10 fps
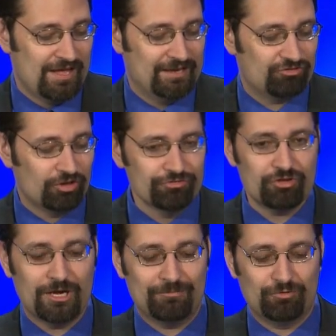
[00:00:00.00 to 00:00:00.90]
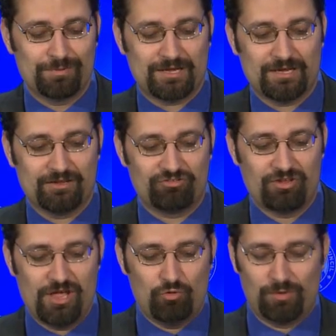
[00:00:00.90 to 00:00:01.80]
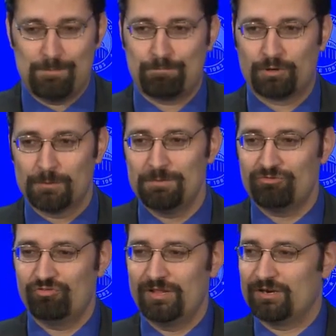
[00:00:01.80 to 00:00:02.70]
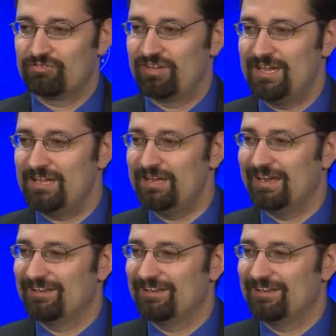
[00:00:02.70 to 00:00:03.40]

And it's also helpful because we purposely are taking